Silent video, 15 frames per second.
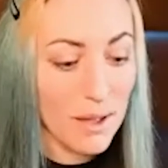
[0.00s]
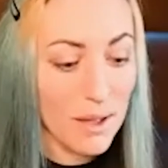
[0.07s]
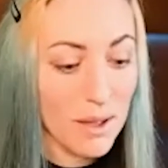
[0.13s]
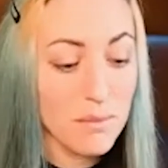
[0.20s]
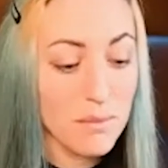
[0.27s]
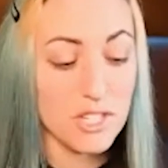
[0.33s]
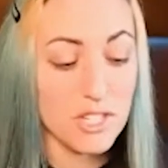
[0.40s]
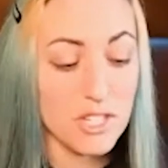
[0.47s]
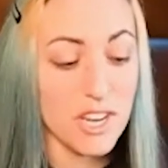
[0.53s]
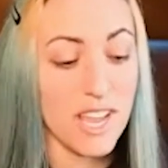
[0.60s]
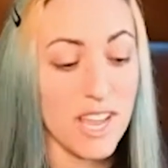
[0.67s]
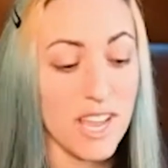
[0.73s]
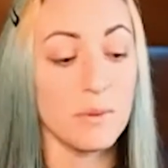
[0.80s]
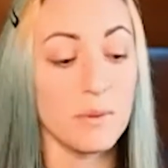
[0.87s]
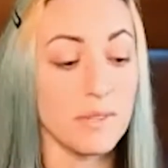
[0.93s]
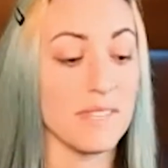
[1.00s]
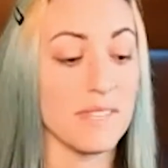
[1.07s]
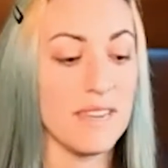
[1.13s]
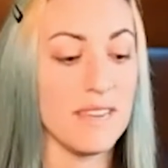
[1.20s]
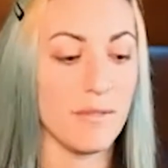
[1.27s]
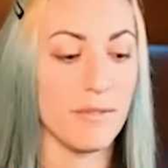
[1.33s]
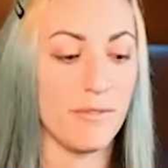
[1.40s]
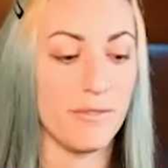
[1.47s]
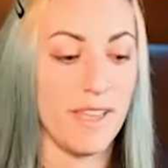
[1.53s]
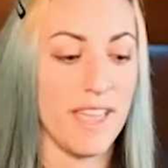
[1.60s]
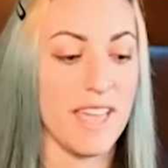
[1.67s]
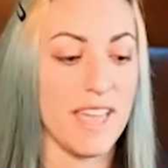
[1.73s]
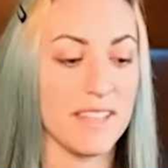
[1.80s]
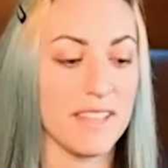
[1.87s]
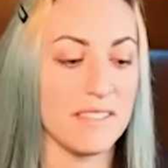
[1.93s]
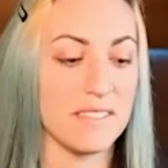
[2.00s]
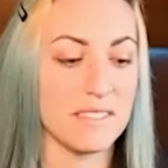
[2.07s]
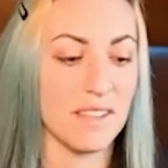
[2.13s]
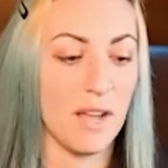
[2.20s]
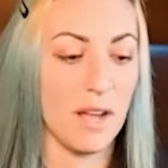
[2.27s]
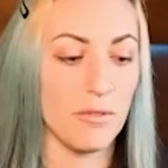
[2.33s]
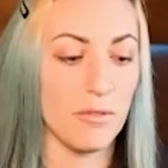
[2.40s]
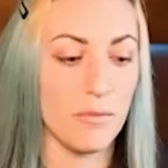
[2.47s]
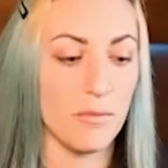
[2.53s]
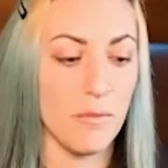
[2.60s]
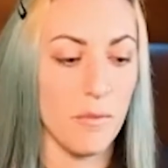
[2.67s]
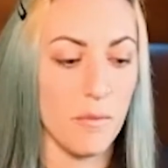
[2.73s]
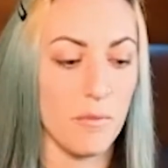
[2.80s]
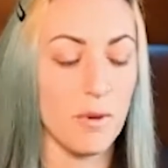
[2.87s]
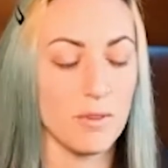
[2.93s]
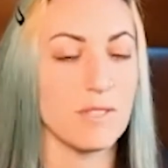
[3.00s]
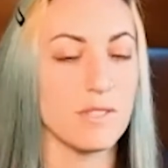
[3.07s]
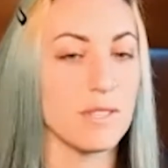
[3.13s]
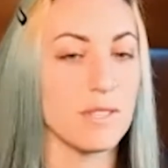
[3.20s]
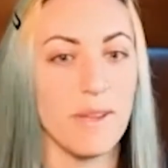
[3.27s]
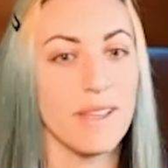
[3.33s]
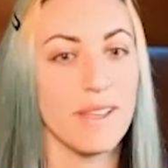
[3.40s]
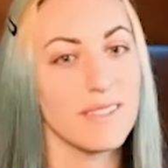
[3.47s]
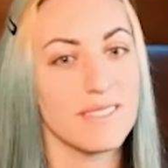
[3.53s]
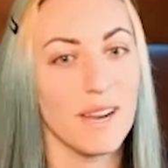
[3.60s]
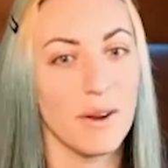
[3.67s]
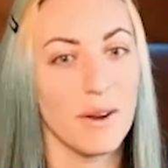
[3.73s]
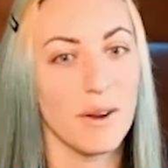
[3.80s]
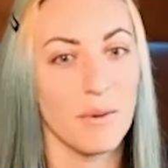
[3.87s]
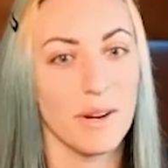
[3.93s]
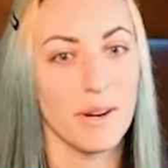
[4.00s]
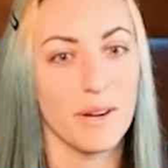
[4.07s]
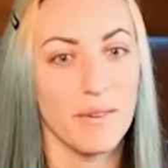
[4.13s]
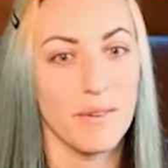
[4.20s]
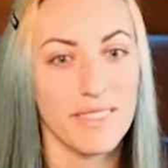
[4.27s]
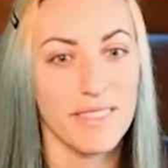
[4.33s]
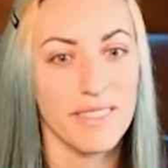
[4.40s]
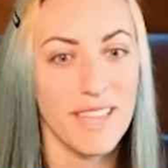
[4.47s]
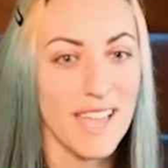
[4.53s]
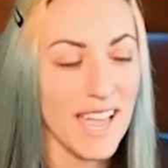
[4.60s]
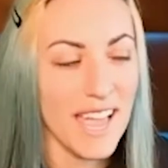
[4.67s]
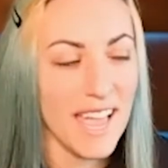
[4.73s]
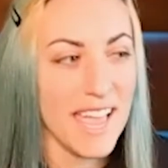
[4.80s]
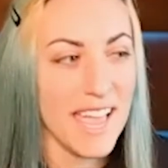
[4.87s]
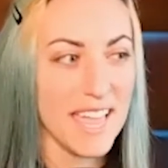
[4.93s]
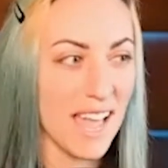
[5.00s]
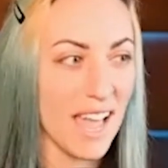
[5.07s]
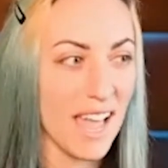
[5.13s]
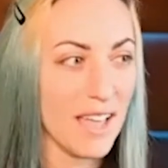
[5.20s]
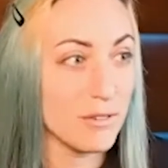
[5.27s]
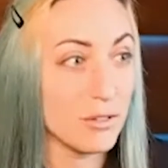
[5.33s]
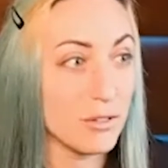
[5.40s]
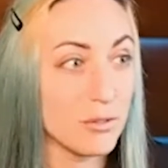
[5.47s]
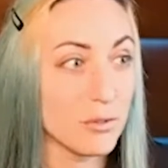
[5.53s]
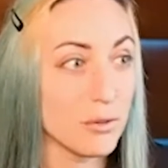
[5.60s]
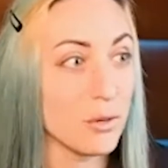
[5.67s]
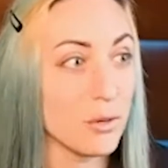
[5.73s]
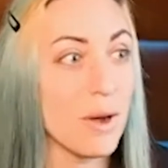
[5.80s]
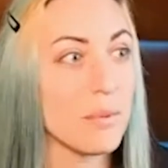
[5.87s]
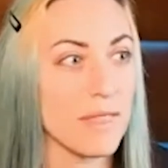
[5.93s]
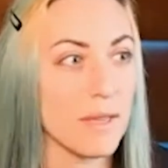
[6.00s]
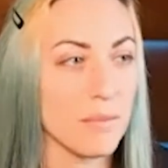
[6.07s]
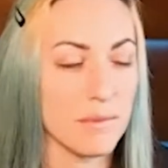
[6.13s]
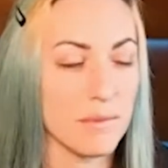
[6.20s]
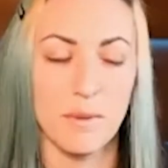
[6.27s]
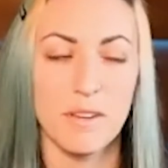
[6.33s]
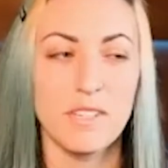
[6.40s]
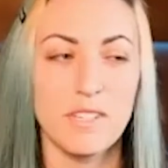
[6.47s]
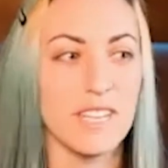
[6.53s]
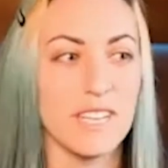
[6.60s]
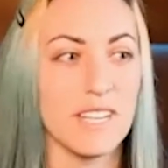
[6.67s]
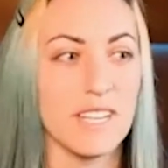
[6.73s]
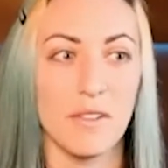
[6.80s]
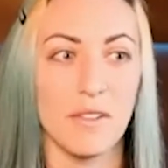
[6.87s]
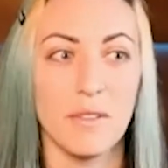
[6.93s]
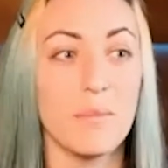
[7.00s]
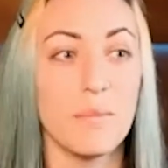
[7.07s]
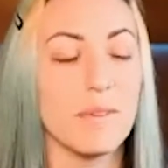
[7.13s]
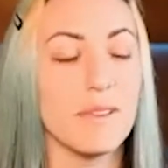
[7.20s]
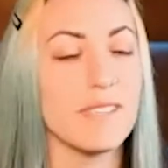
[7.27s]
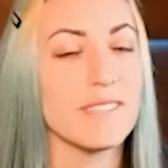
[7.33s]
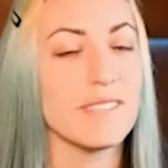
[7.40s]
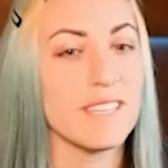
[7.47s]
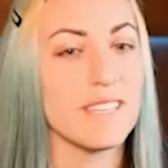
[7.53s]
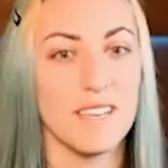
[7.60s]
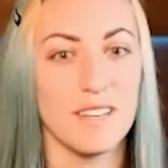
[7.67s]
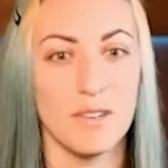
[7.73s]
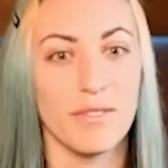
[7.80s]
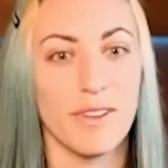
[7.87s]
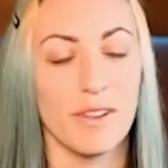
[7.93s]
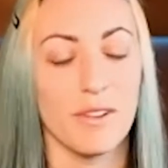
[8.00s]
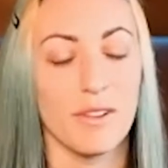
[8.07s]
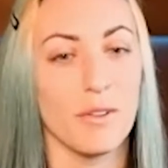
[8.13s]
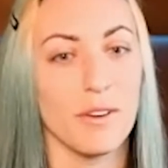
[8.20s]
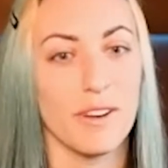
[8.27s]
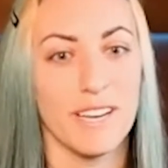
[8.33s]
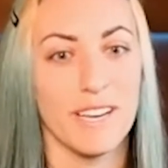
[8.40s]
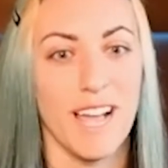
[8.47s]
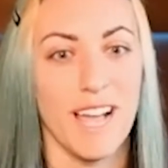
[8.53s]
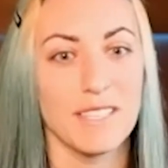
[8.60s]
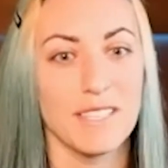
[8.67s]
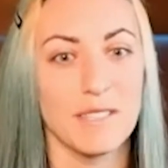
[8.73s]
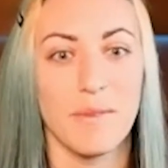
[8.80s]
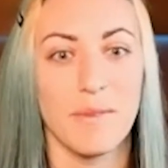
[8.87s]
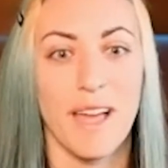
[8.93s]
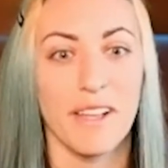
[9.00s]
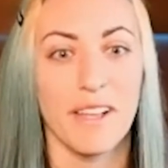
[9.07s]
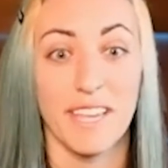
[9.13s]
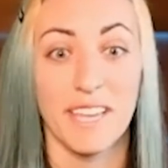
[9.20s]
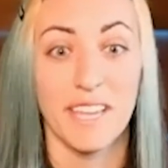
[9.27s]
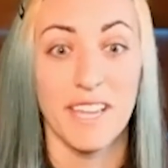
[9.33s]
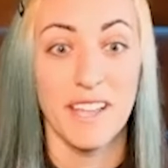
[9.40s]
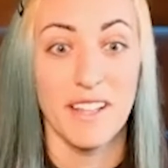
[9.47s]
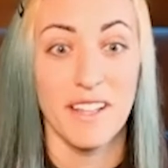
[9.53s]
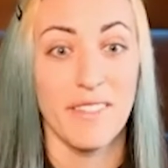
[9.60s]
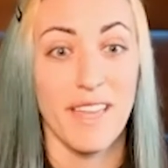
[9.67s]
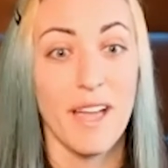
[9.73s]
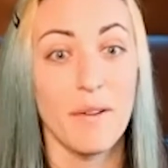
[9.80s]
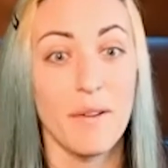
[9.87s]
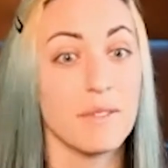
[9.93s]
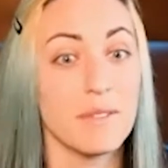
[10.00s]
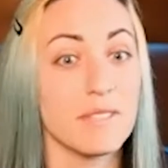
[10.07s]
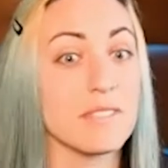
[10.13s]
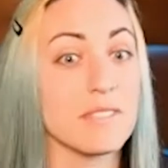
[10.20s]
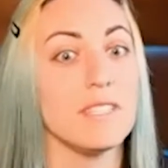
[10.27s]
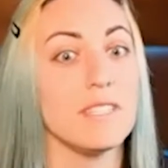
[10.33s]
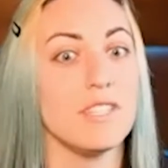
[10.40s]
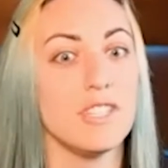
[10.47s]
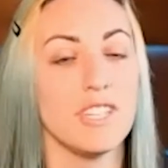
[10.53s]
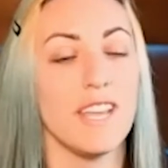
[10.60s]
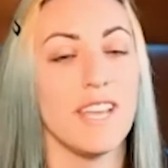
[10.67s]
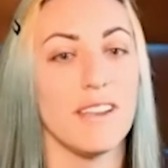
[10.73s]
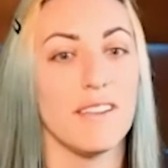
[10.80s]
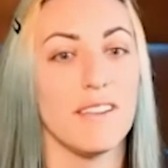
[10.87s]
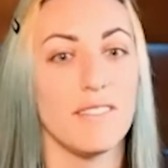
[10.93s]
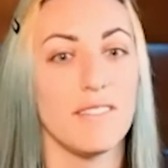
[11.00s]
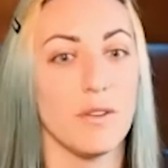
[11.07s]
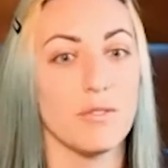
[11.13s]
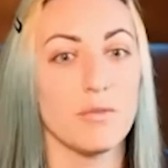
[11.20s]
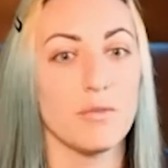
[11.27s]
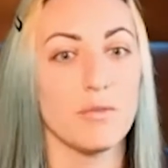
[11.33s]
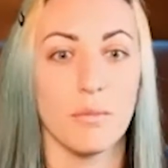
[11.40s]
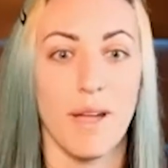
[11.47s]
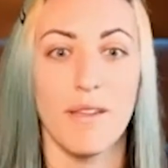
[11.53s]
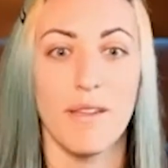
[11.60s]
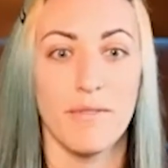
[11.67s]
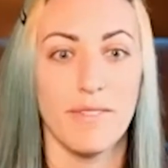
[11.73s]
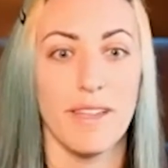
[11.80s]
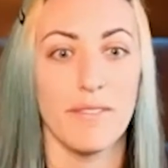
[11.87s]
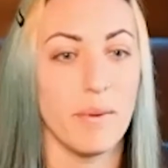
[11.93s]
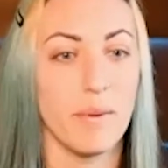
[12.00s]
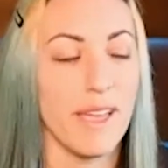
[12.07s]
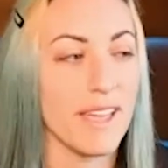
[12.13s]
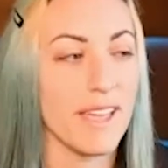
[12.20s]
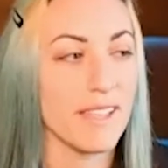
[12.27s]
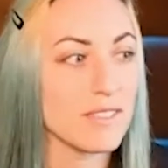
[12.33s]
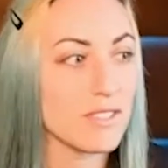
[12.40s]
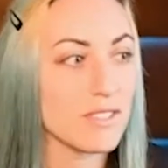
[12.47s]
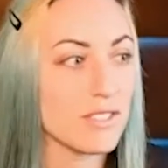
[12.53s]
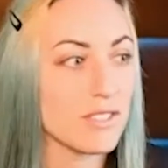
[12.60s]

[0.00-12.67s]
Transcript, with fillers: I'm genuinely fans of most of the bands that I work with. and I grew up with them, especially like Limp Bizkit, Newfound Glory, Godsmack. Like that was legit. Those were my favorite bands.